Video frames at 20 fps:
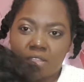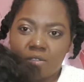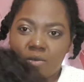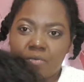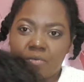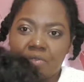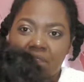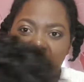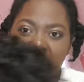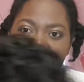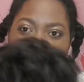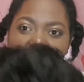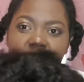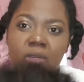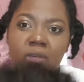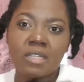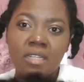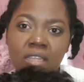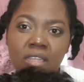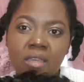So this is
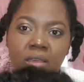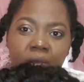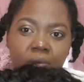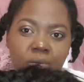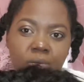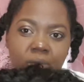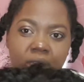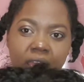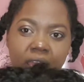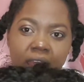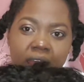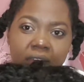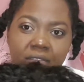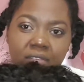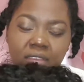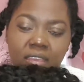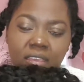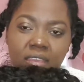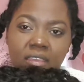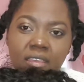what we
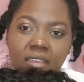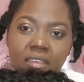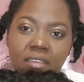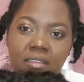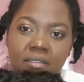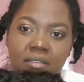have here.